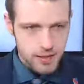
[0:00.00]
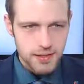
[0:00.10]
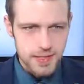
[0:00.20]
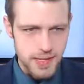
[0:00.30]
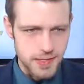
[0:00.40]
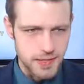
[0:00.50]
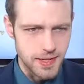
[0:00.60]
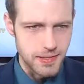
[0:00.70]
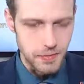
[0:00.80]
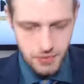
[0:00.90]
Testing,
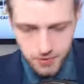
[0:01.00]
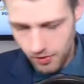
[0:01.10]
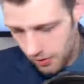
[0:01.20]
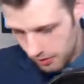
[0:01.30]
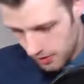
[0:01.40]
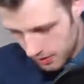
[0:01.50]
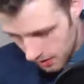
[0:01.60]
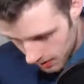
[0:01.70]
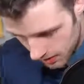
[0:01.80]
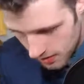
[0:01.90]
testing. 1, 2, 3.
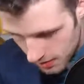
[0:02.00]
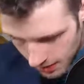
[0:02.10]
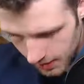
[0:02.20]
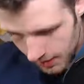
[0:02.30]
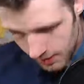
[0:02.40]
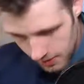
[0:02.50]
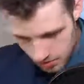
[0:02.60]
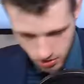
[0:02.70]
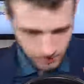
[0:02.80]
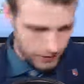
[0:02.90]

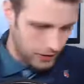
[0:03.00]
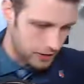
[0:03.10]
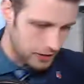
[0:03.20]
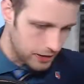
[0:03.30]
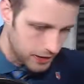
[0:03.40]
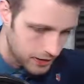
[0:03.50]
Should be good.